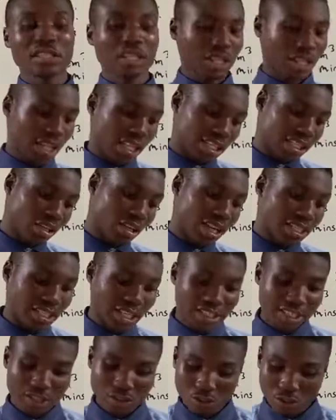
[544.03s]
the ethyl
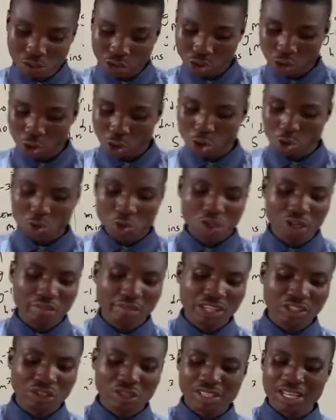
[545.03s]
acetate solution, sodium
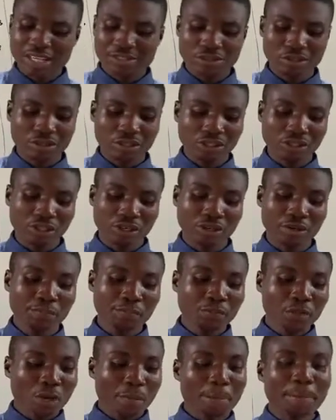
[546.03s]
hydroxide solution,
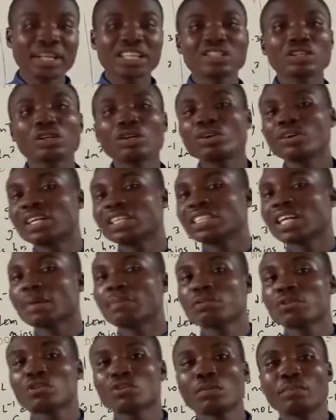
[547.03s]
methyl orange
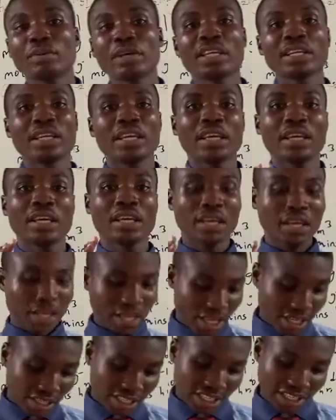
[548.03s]
happens to be the
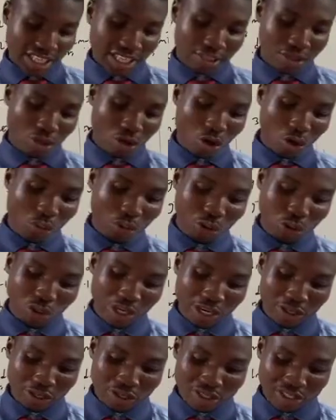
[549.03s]
indicator which you
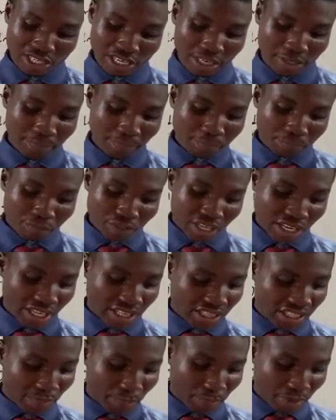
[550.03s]
are using
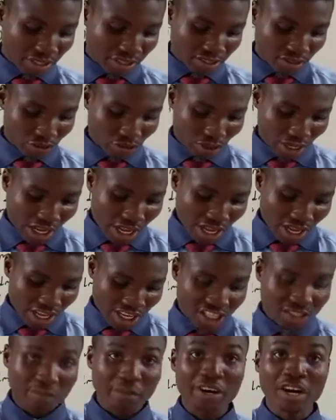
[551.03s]
in the particular
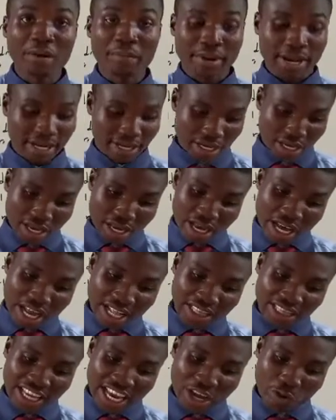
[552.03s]
experiment,
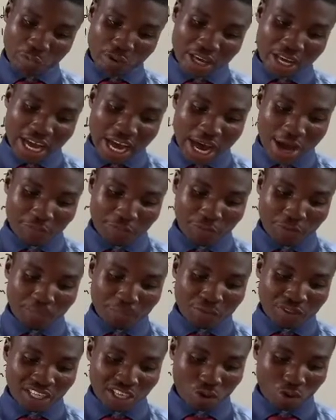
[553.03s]
and then we have
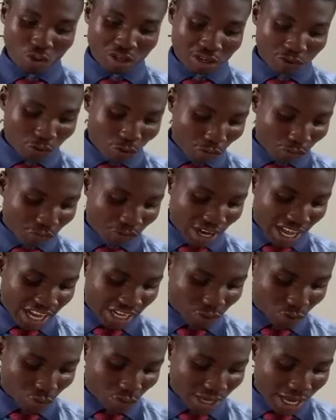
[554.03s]
the conical
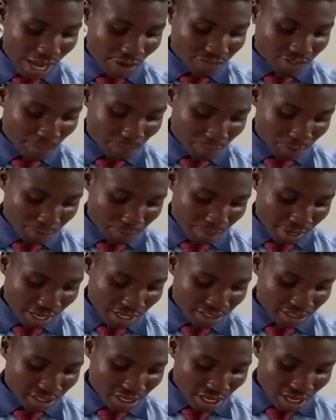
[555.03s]
flask, we have the
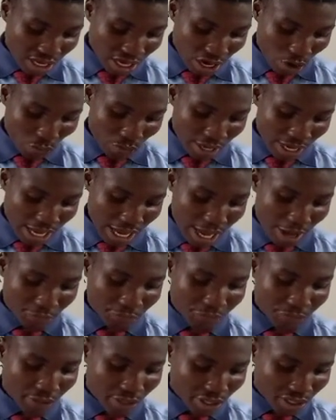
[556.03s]
pipette, and we
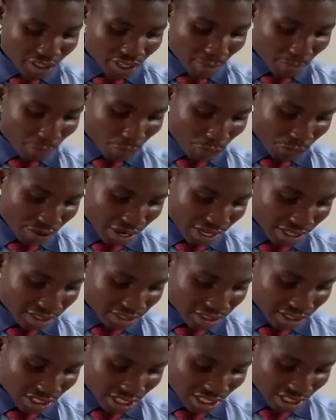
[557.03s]
have the burette
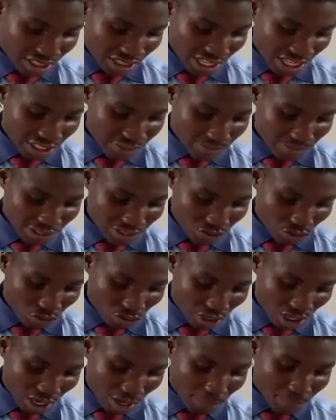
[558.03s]
in that
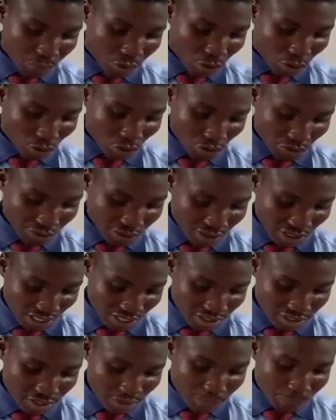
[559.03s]
particular
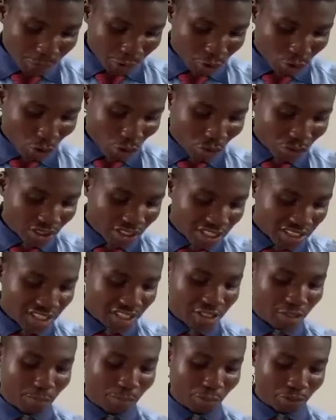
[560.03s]
contest. So this
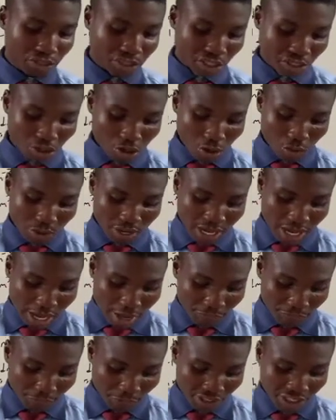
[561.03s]
is the procedure we
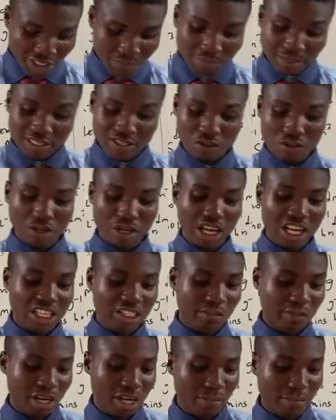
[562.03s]
have for this particular
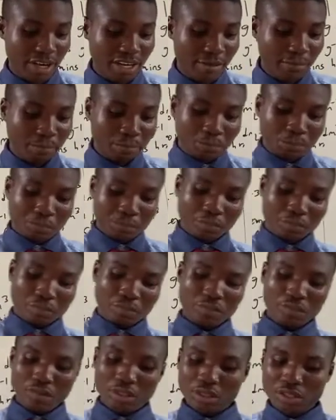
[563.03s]
experiment.
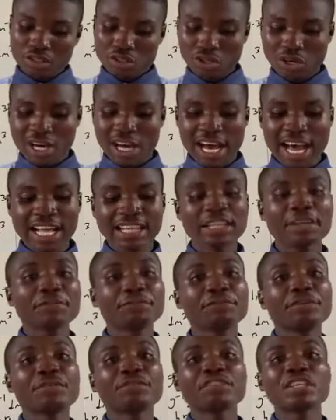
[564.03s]
So you are adding
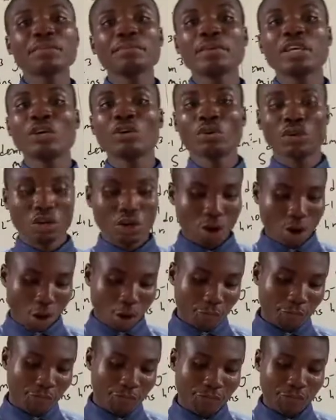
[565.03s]
50 ml
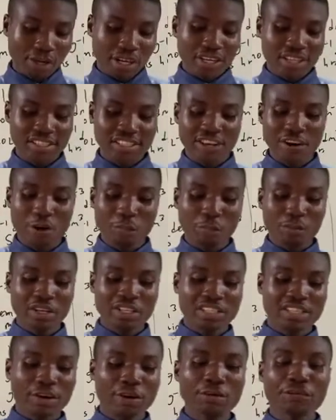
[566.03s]
of
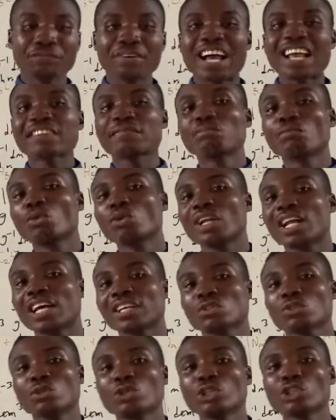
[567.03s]
0.05 molar
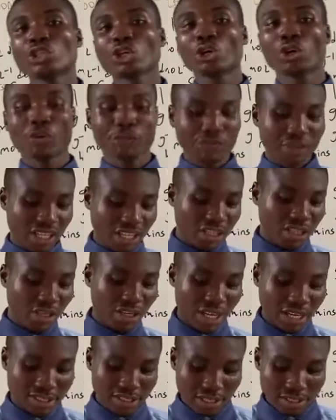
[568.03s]
solution of
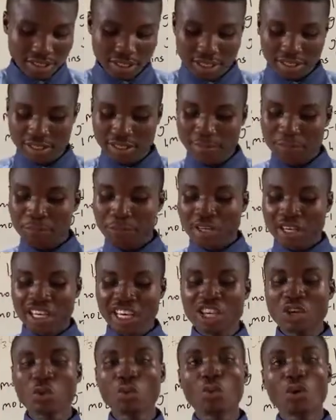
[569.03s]
ethyl acetate
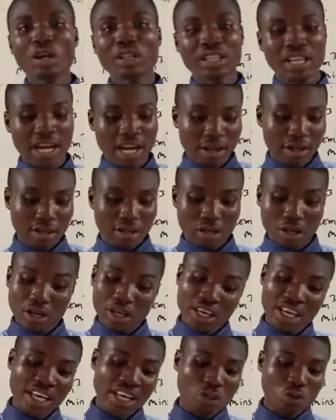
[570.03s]
in water
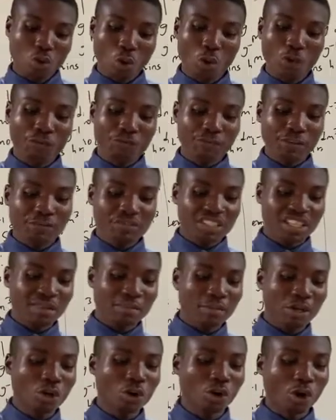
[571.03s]
to 50
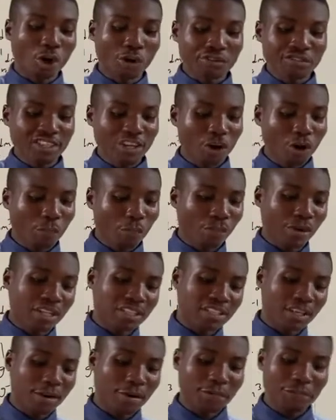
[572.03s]
ml of
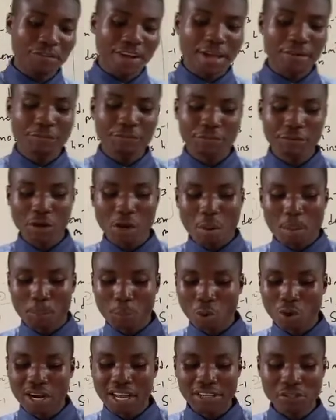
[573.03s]
0.05
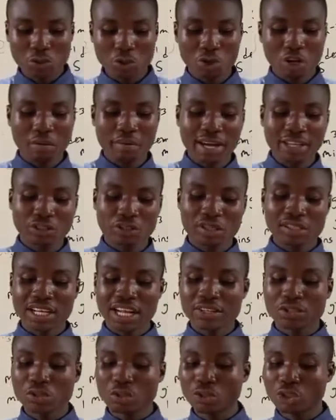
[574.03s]
molar sodium
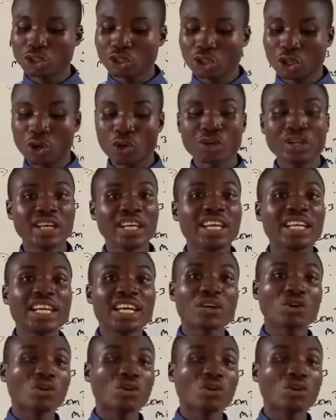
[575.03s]
hydroxide solution in a